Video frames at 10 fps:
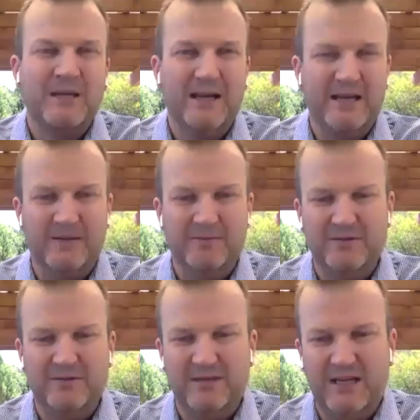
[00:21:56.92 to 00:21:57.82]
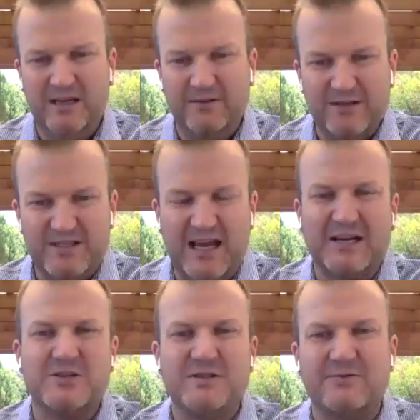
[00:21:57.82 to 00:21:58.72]
the
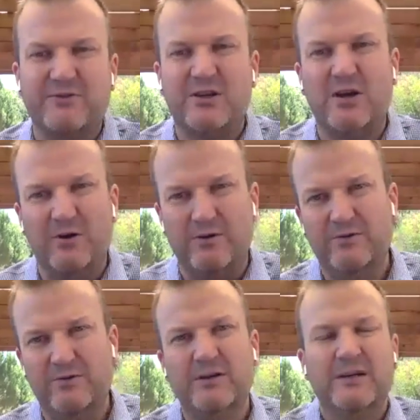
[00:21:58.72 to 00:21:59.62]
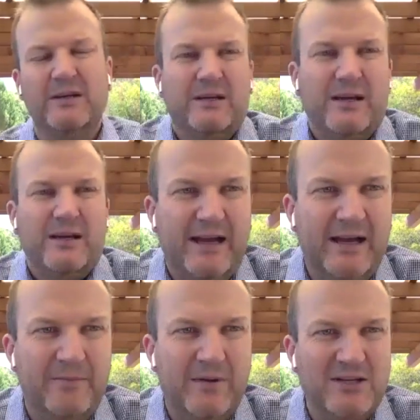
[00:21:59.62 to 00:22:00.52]
sections of the code
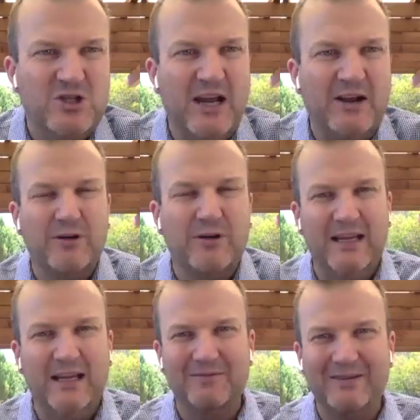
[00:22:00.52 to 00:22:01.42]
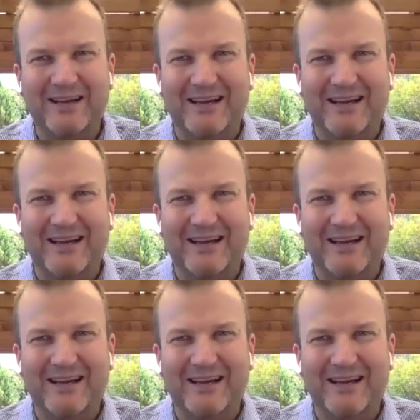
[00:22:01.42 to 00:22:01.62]
and generally,